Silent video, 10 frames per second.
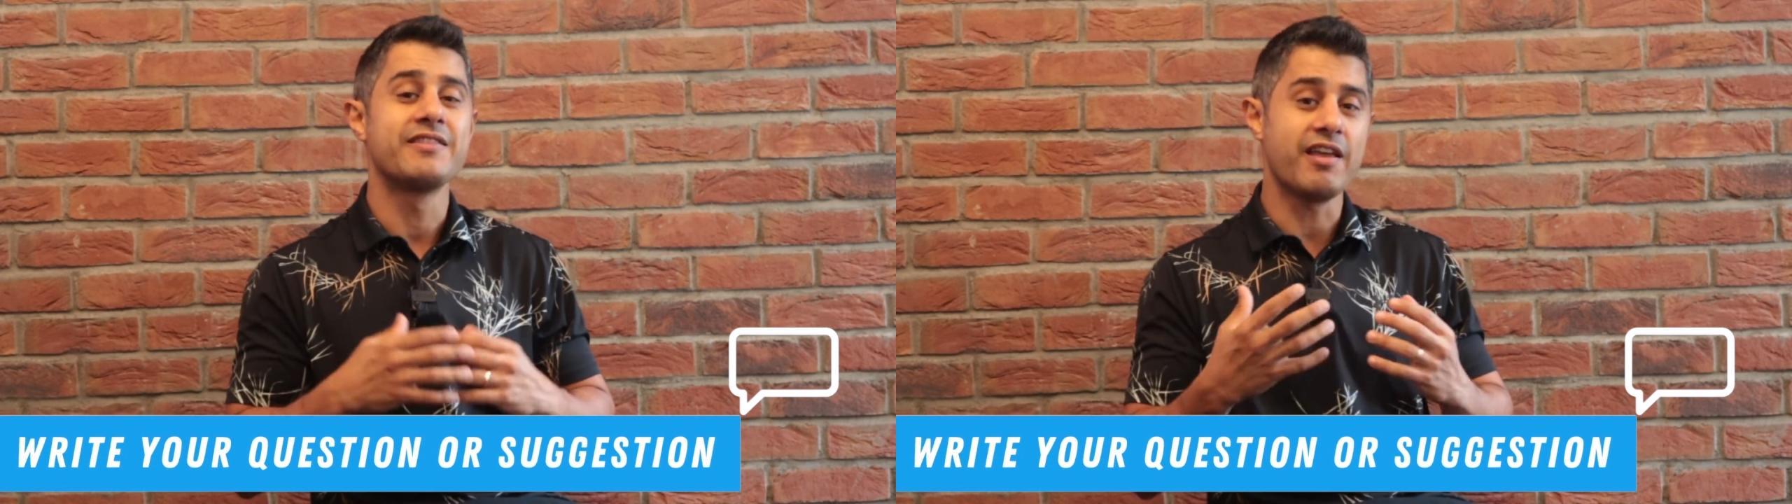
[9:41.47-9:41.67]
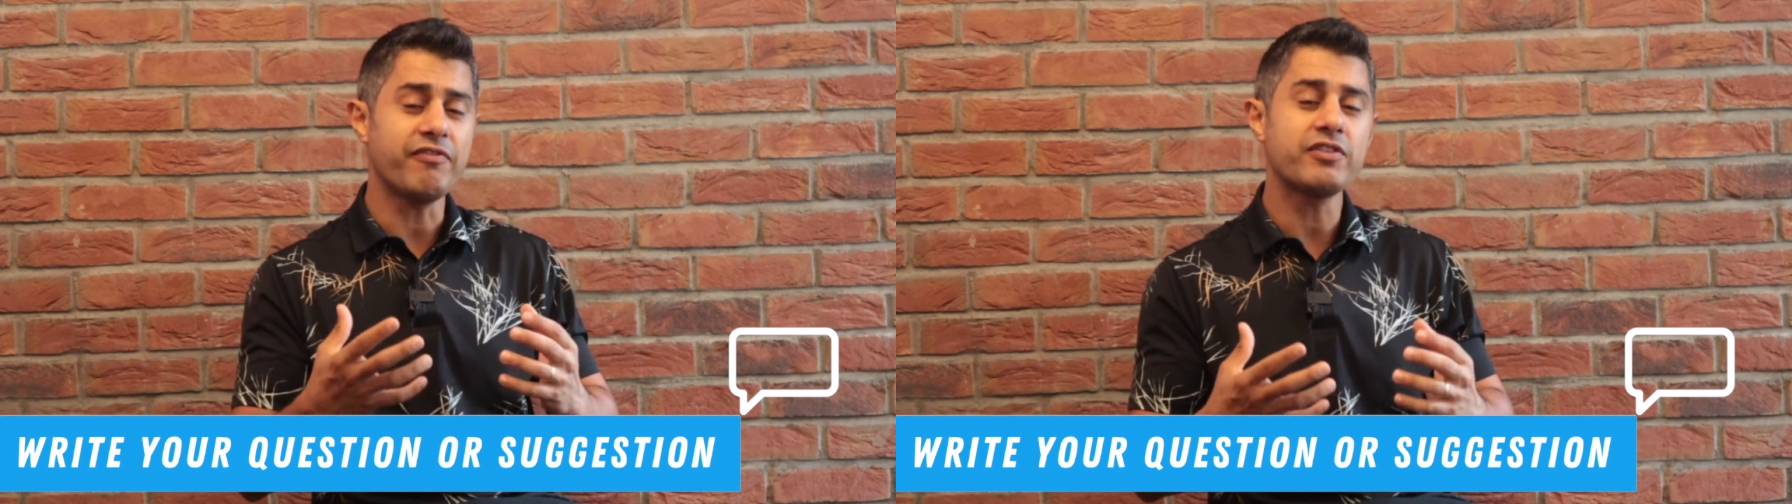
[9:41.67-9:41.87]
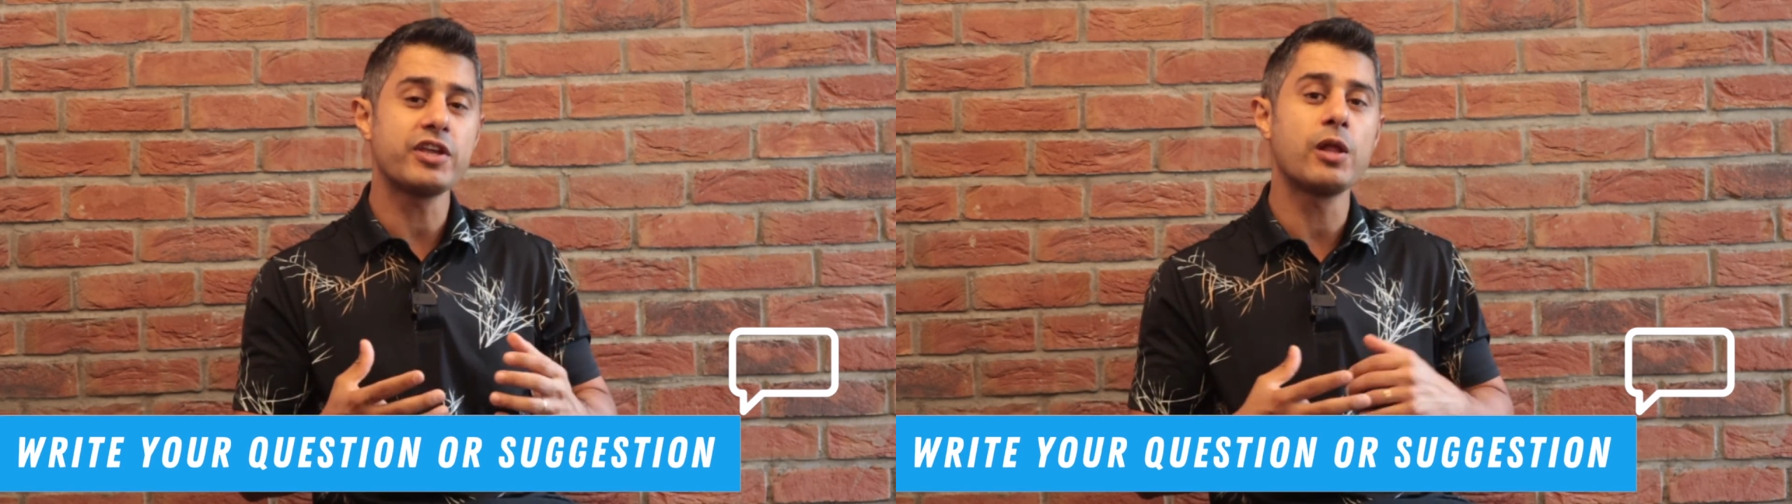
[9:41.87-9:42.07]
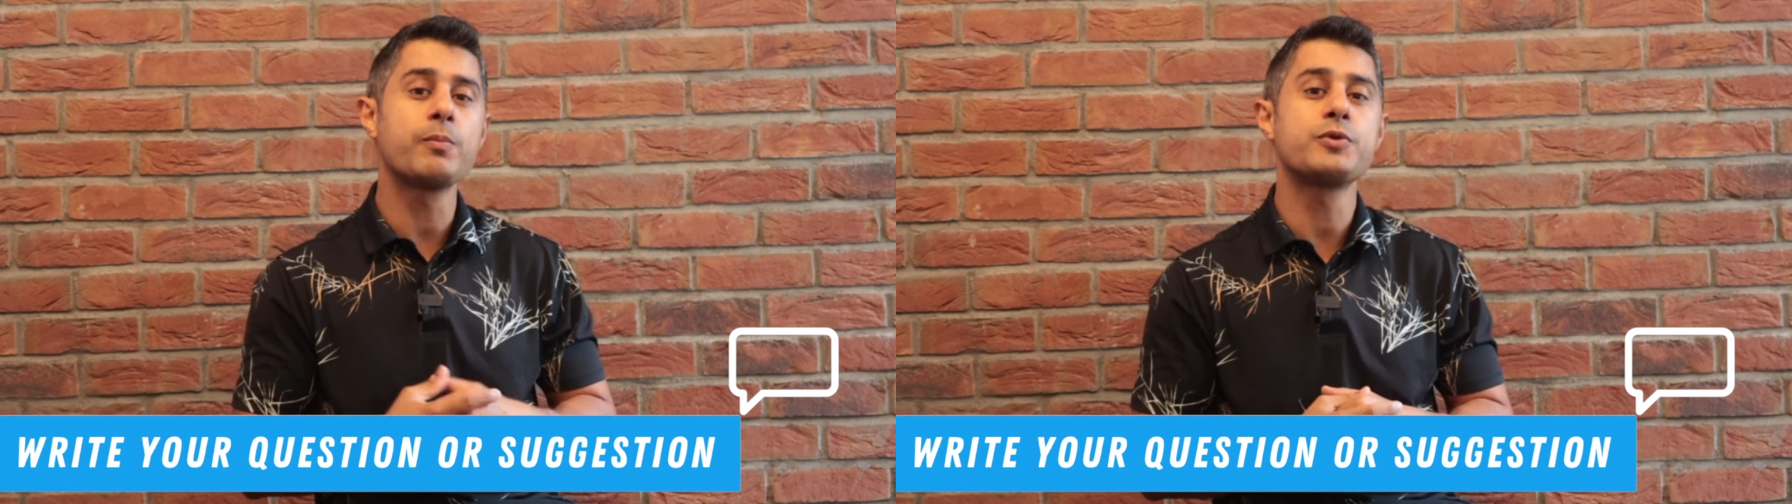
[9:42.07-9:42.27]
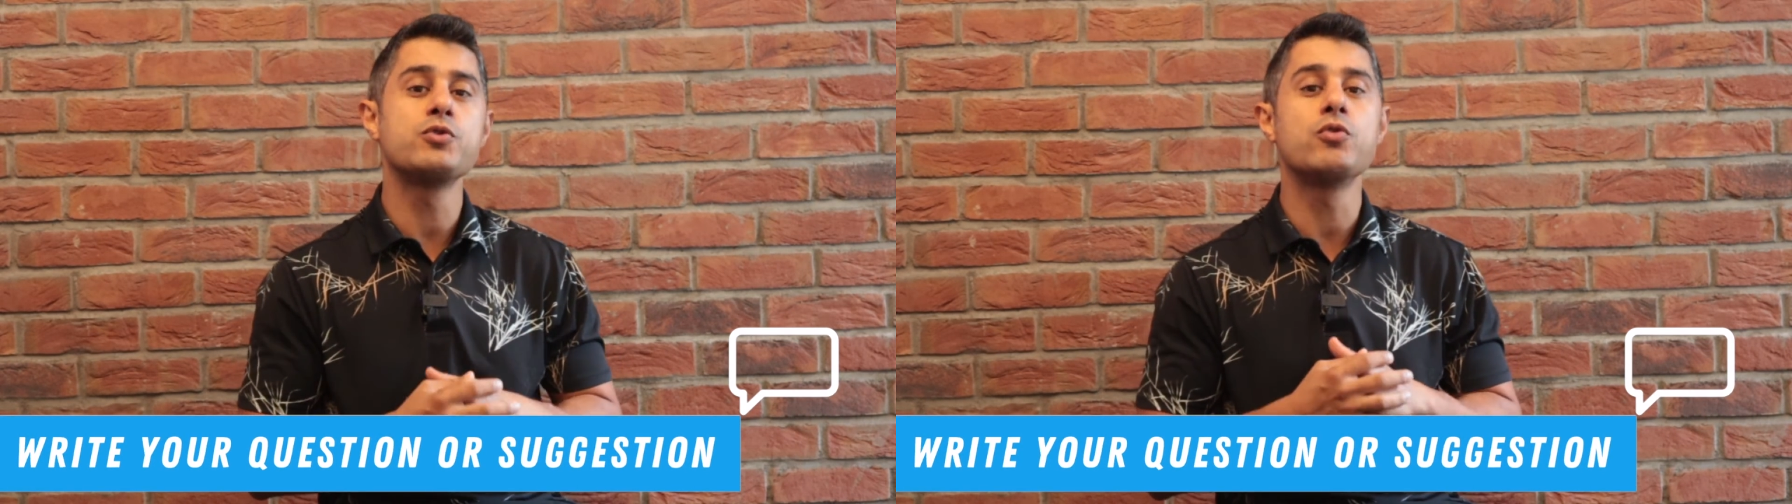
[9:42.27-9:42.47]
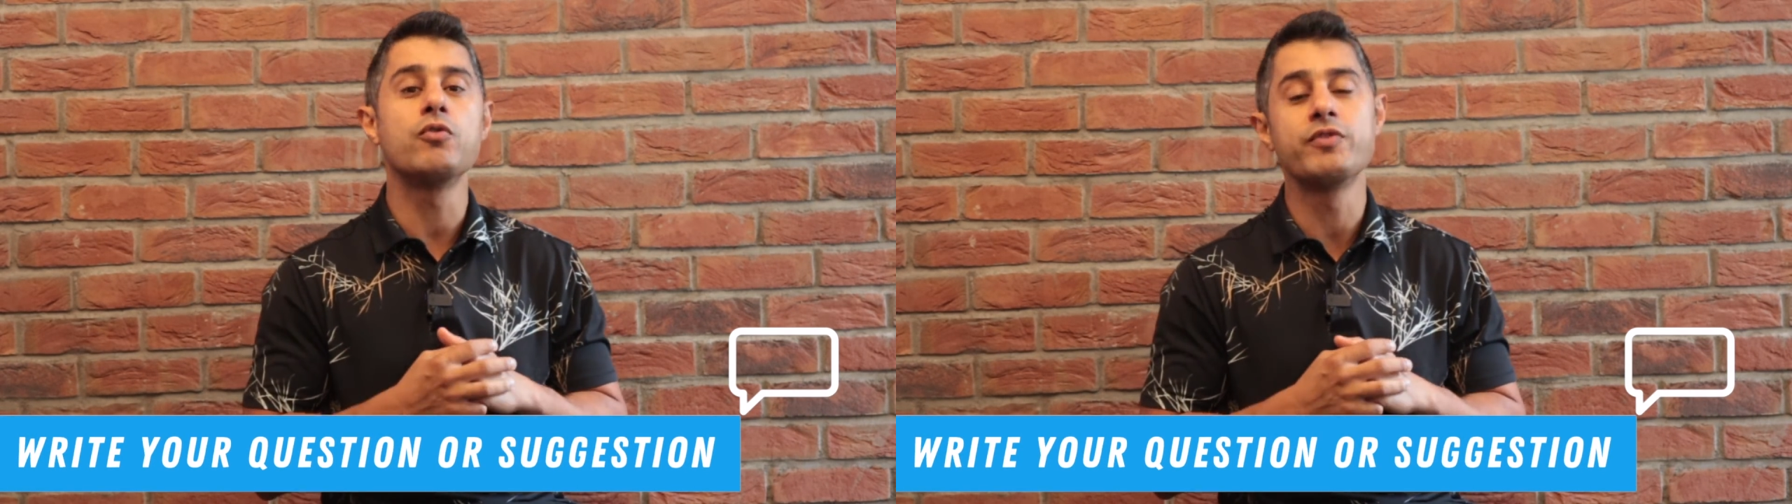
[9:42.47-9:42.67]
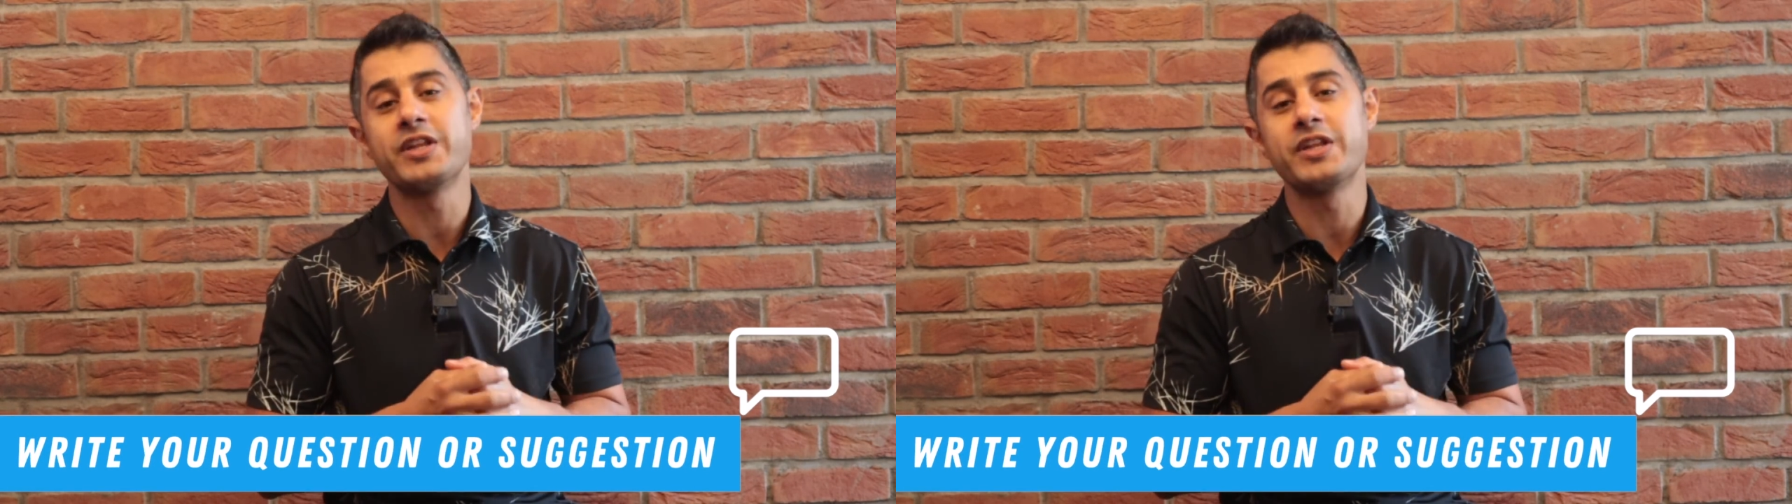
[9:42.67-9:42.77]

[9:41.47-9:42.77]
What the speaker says: definitely help you with